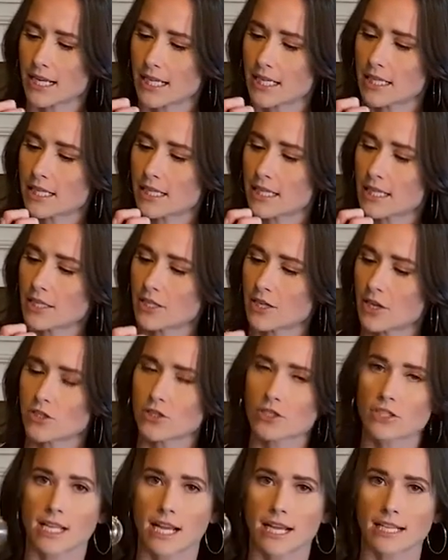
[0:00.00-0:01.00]
like
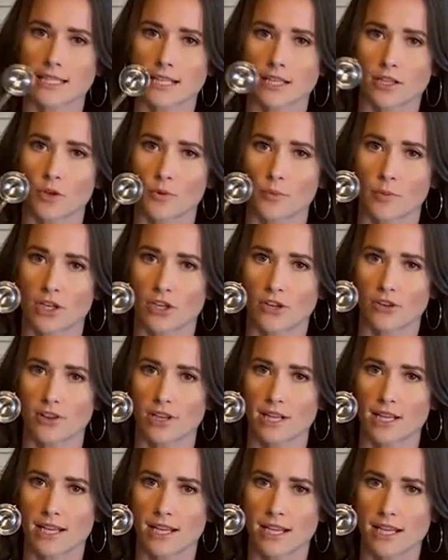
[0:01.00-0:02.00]
another size a little bigger
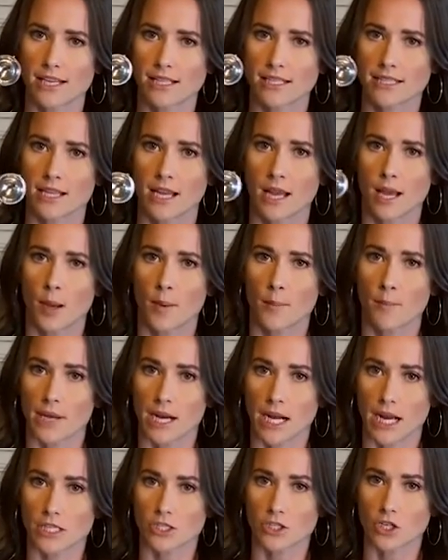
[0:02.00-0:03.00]
than this,
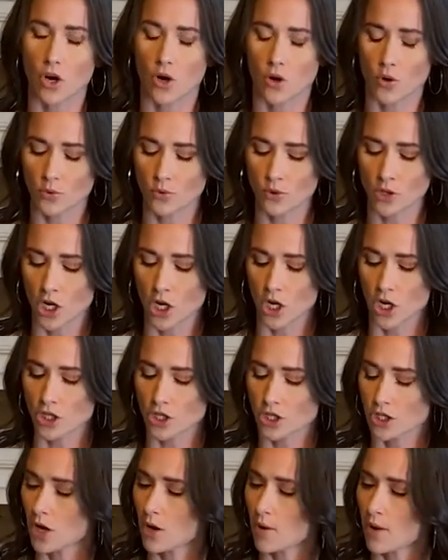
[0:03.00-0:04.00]
but I don't.
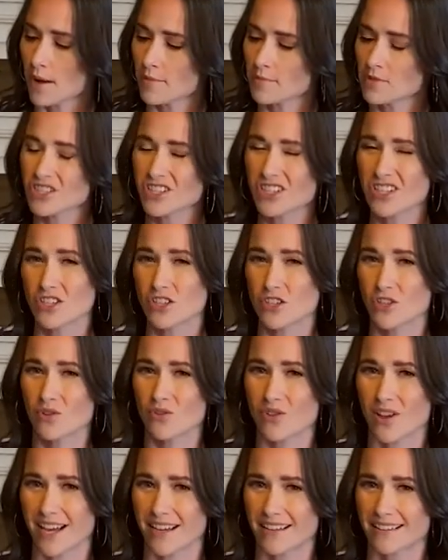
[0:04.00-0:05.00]
So I'm just gonna
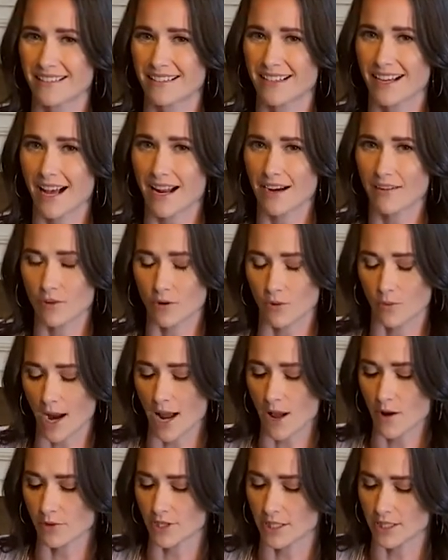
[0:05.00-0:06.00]
do like kind of a
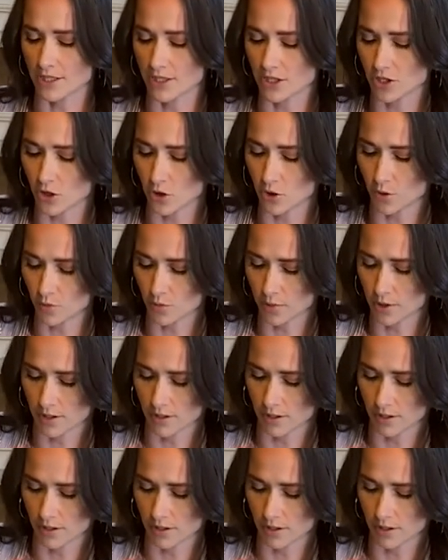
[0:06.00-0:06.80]
rounded scoop.